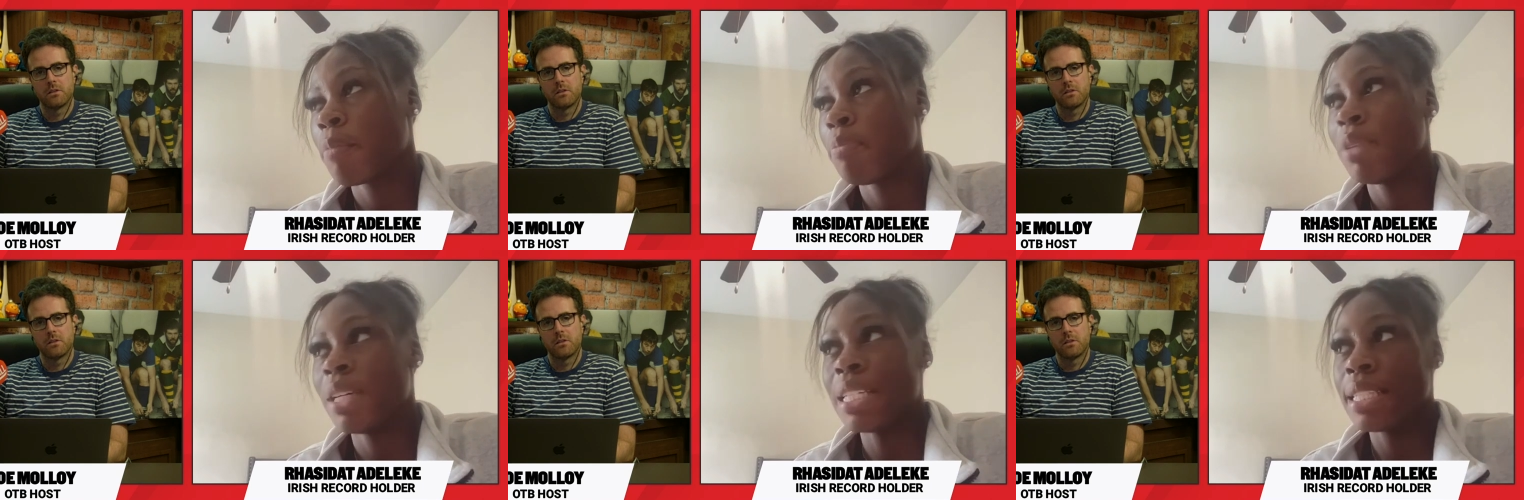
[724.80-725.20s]

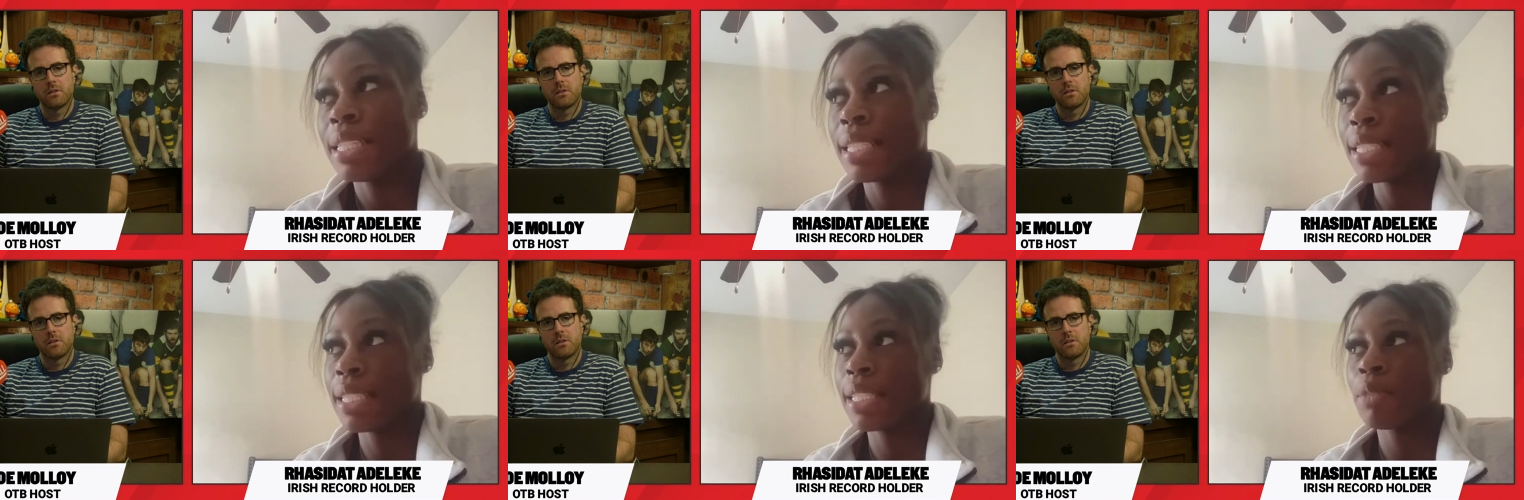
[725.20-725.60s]

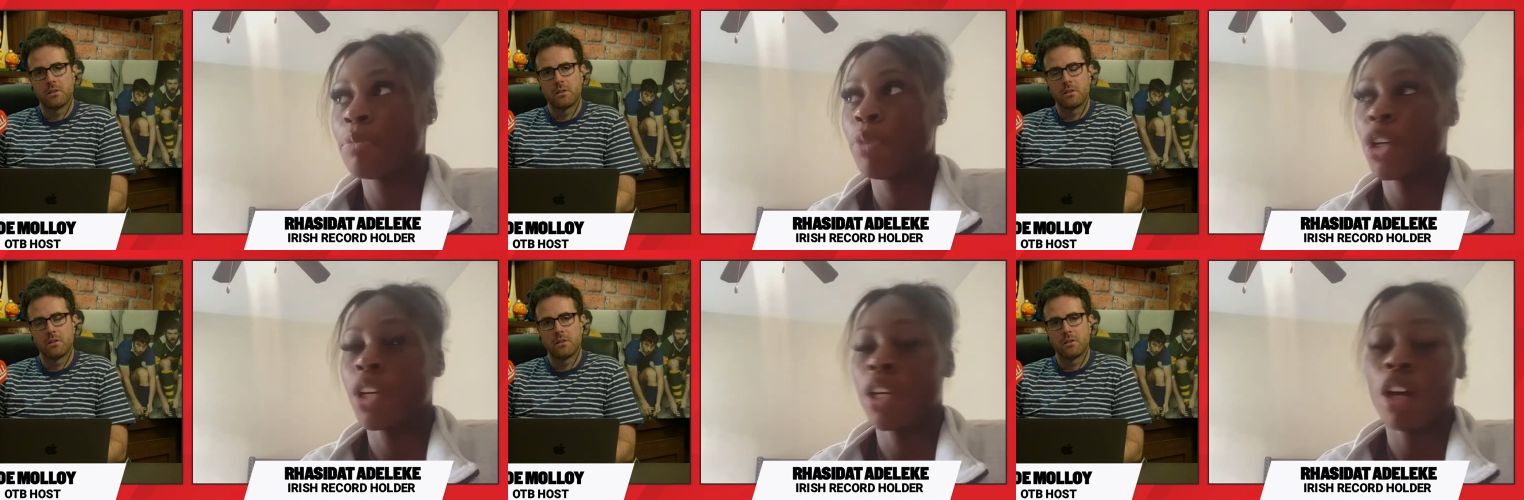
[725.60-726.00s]

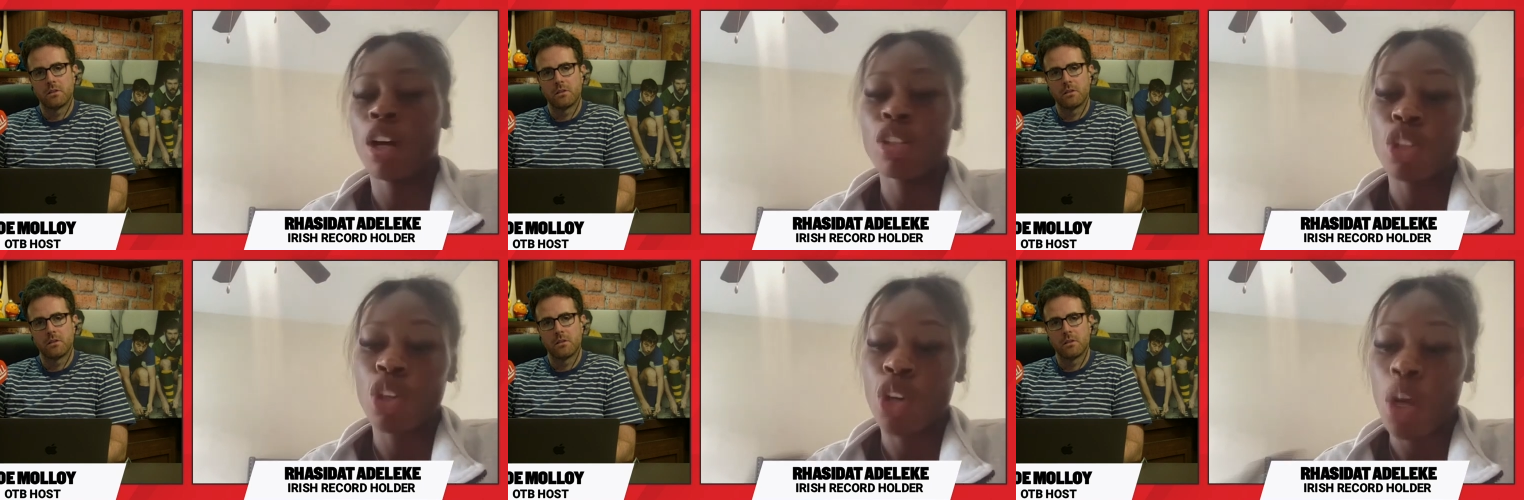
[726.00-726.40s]
Speaker 1: business, but you can
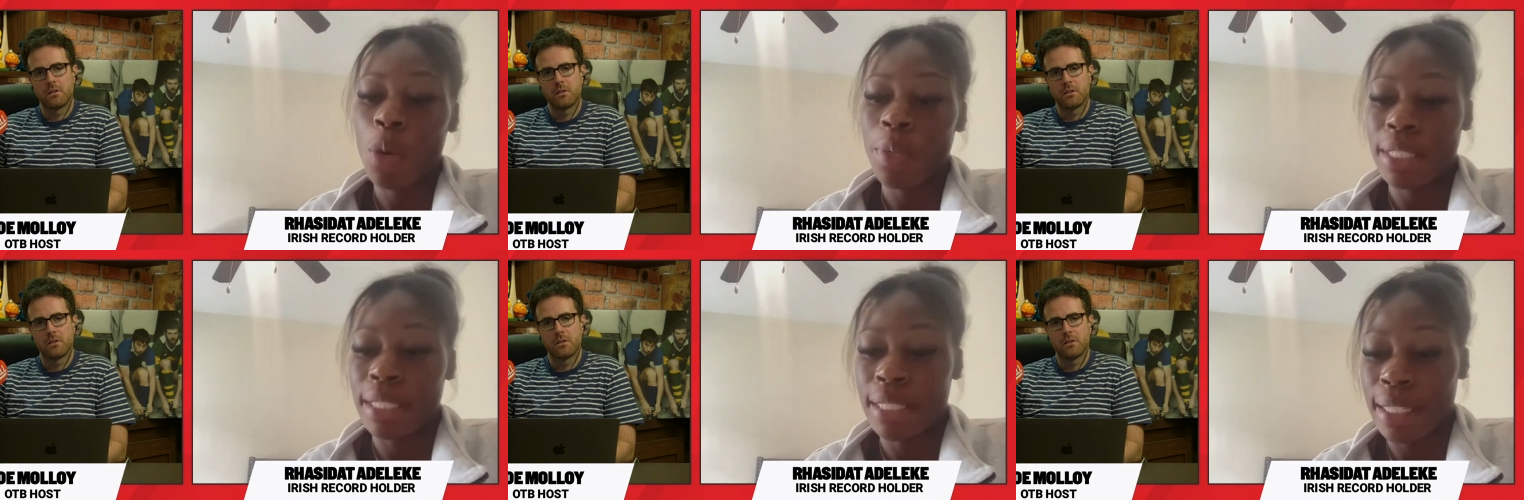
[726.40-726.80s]
also
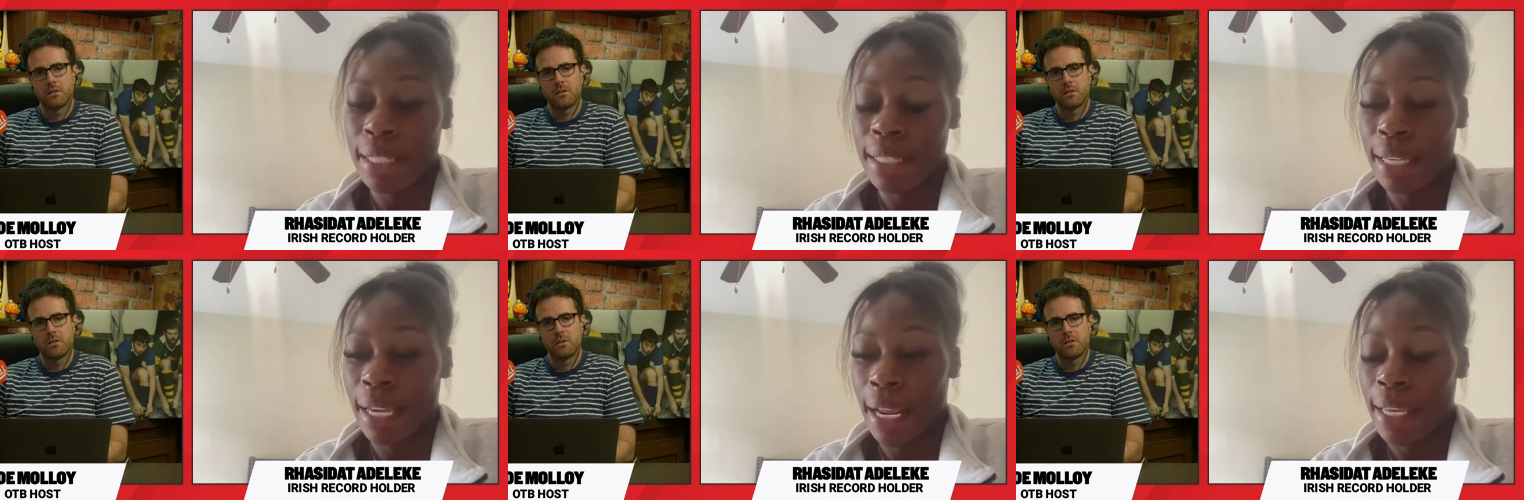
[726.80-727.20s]
go
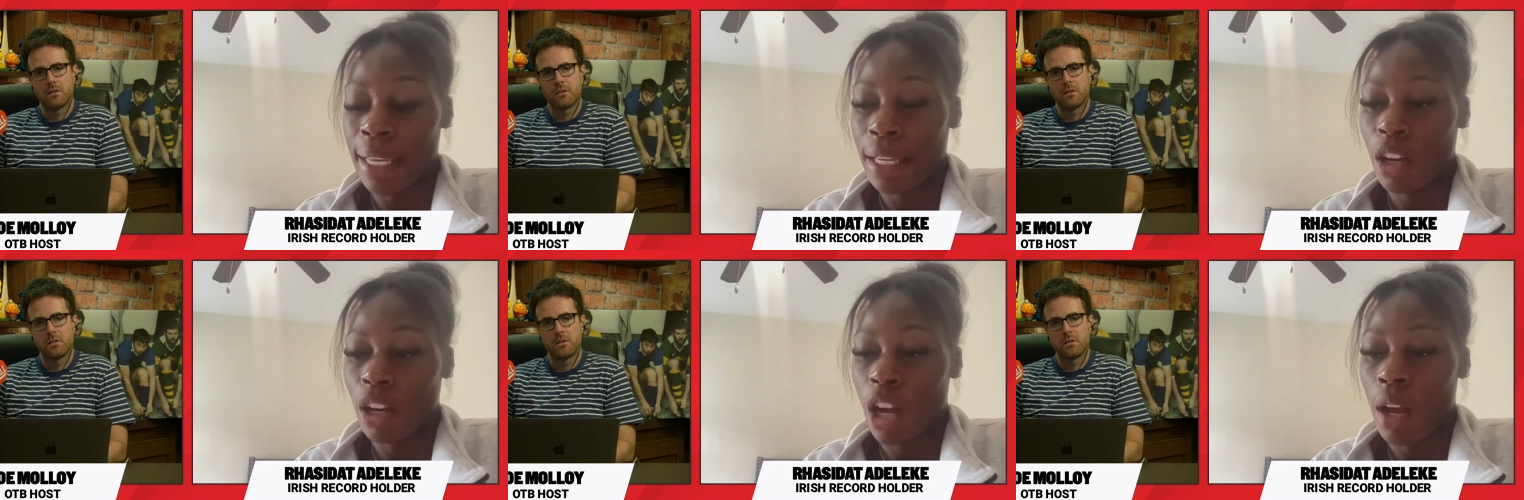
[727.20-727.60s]
into
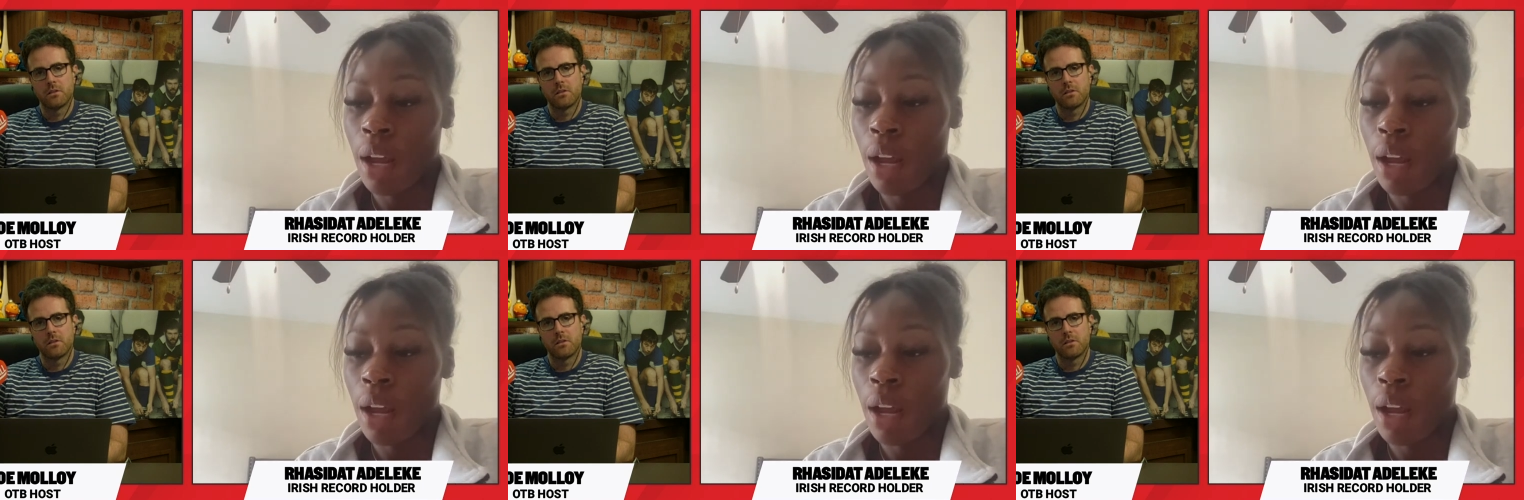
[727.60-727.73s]
like